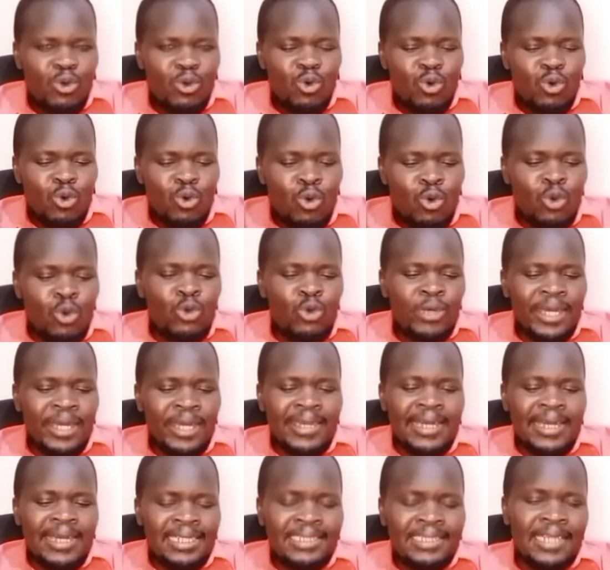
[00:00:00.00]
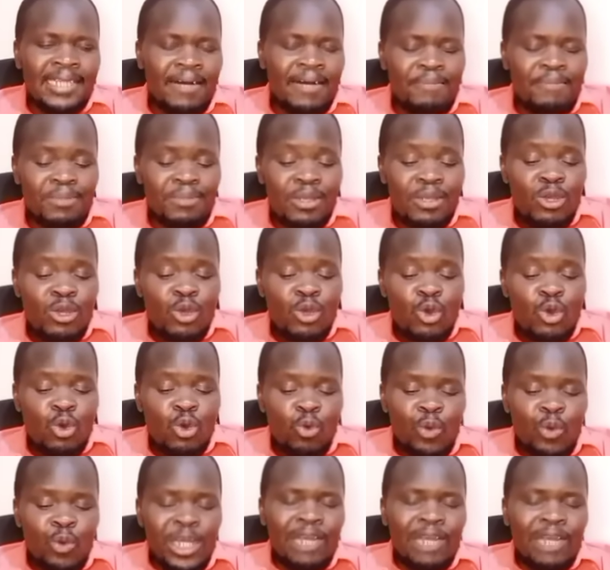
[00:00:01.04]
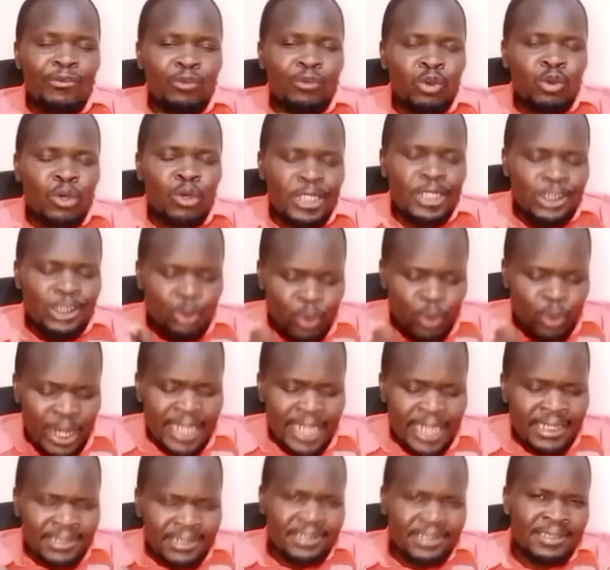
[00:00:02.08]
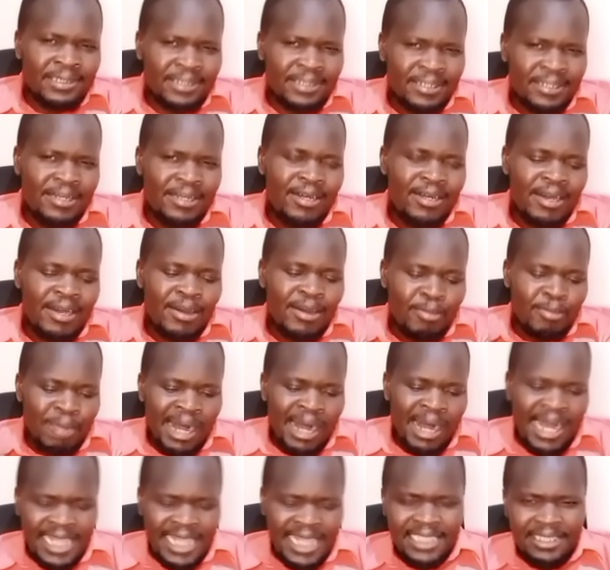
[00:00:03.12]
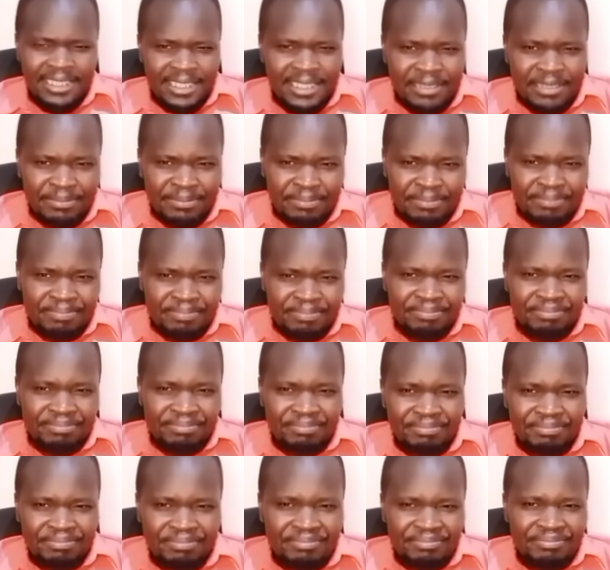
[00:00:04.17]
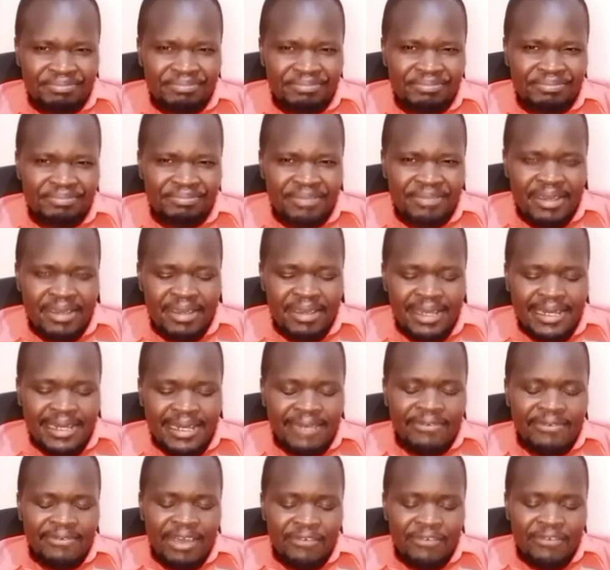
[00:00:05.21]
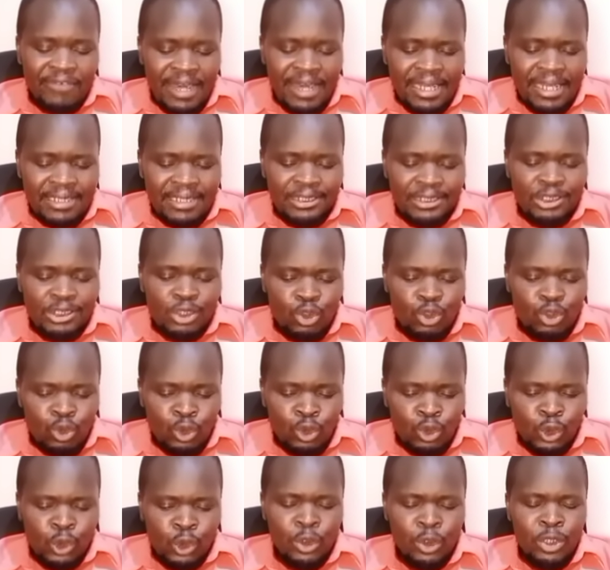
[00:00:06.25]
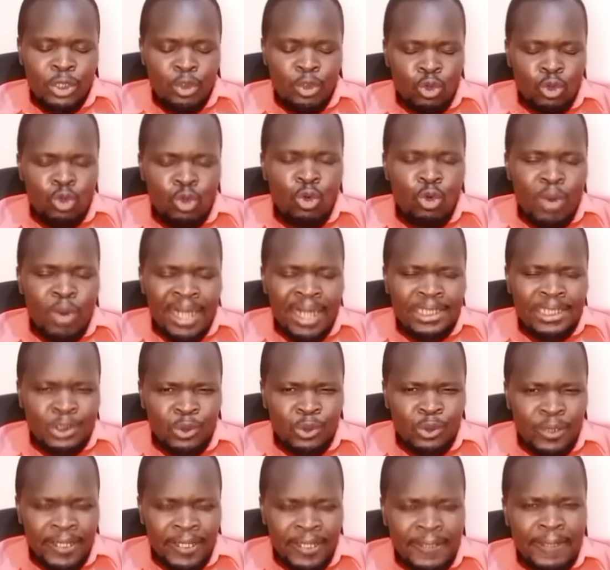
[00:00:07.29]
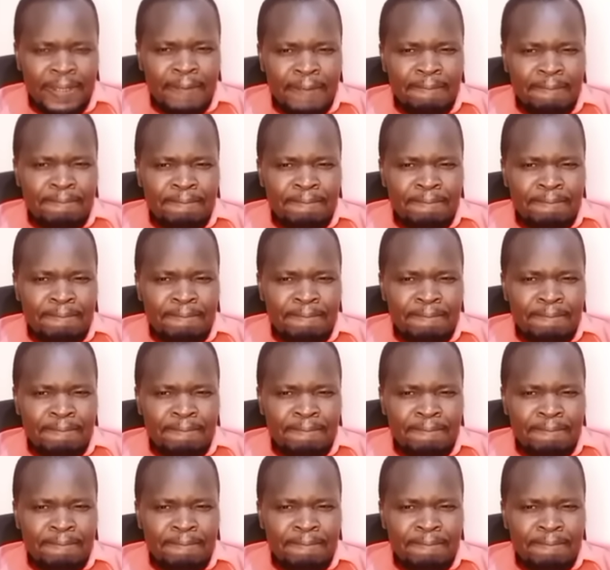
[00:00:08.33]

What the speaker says: Uhuru Kenyatta will throw his weight behind them. In the event Ruto and Uhuru works together,